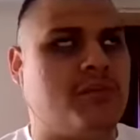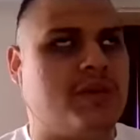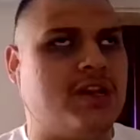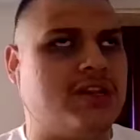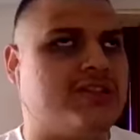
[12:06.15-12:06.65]

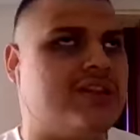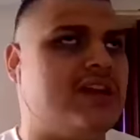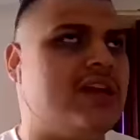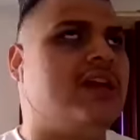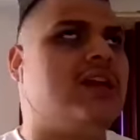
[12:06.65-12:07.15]
minutes,
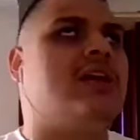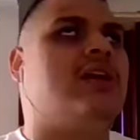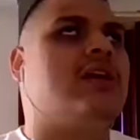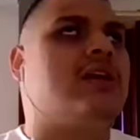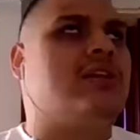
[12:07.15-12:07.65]

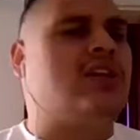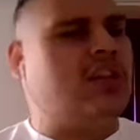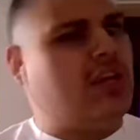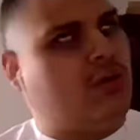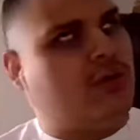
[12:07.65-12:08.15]
then
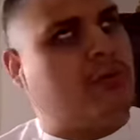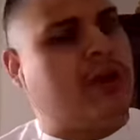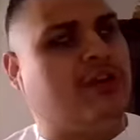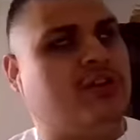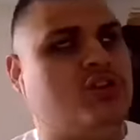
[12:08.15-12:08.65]
they go to
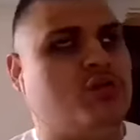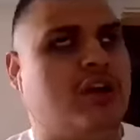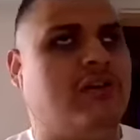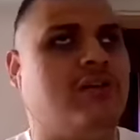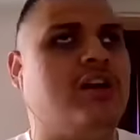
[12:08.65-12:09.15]
penalty shootout.